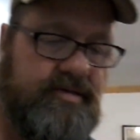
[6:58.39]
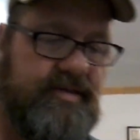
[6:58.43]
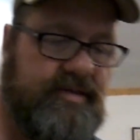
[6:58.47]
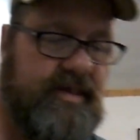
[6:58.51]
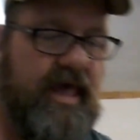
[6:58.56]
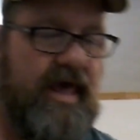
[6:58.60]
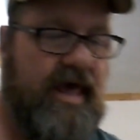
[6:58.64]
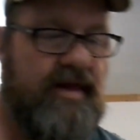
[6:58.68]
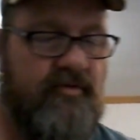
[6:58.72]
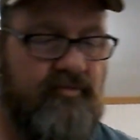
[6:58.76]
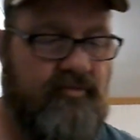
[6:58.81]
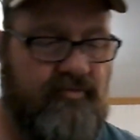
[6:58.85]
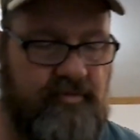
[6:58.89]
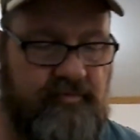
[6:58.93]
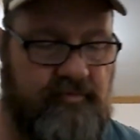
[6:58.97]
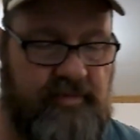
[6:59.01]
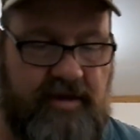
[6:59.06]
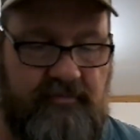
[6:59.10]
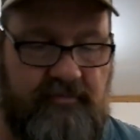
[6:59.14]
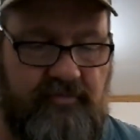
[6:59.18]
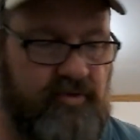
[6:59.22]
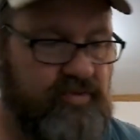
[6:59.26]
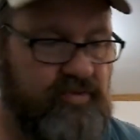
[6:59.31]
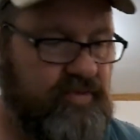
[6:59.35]
See, I don't
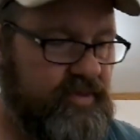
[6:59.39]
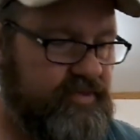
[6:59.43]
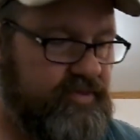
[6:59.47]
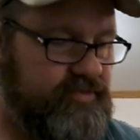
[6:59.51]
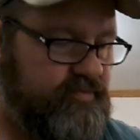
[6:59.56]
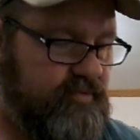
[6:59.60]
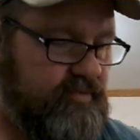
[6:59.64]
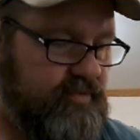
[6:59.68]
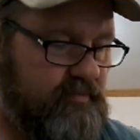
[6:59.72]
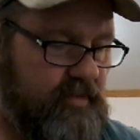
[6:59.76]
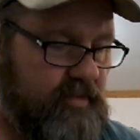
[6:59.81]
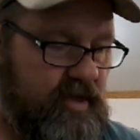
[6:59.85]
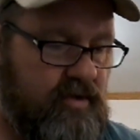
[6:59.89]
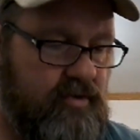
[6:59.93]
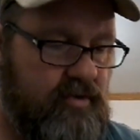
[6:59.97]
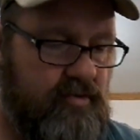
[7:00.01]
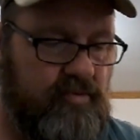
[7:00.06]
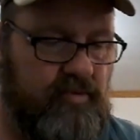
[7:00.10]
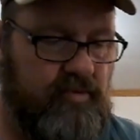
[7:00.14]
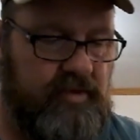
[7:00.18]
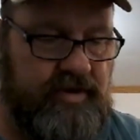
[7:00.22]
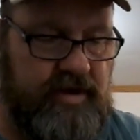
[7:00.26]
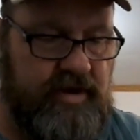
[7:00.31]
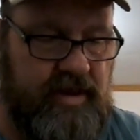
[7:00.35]
remember this with my
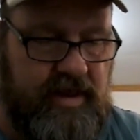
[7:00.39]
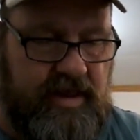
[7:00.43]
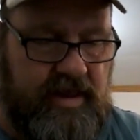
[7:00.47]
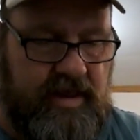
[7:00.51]
old one.